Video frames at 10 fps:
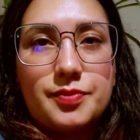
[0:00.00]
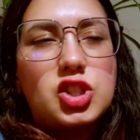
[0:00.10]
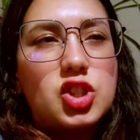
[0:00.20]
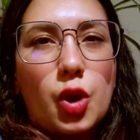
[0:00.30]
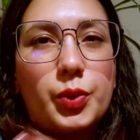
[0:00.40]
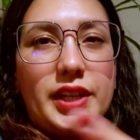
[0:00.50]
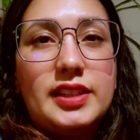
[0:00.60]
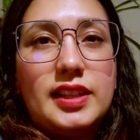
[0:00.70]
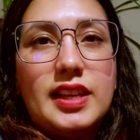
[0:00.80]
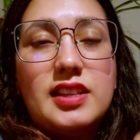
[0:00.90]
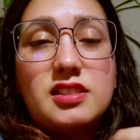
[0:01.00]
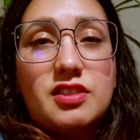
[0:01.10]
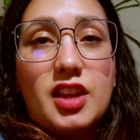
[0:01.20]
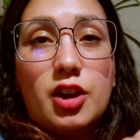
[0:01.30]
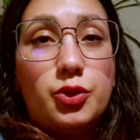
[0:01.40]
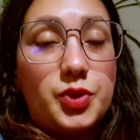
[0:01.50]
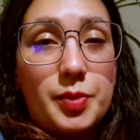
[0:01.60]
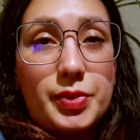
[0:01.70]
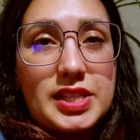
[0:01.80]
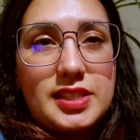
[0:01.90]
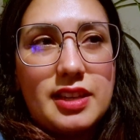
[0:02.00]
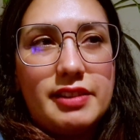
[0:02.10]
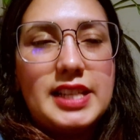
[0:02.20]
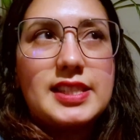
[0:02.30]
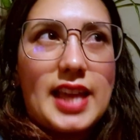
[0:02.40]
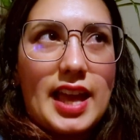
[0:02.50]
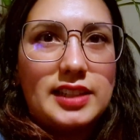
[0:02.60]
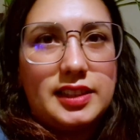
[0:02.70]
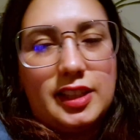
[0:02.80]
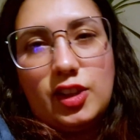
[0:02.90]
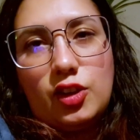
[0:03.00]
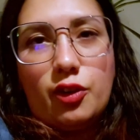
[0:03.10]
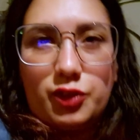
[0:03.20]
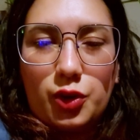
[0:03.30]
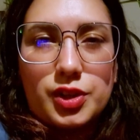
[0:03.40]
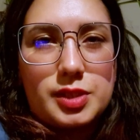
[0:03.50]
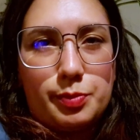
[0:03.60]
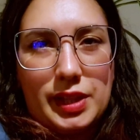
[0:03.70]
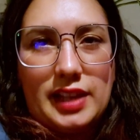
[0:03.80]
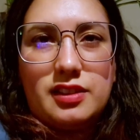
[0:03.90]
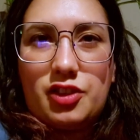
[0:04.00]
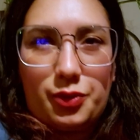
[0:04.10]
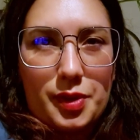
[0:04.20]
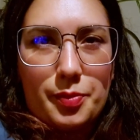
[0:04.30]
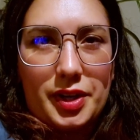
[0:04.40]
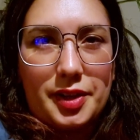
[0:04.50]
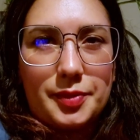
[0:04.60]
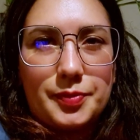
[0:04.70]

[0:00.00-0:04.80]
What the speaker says: So it is the Reaper series, and he of course played the Reaper.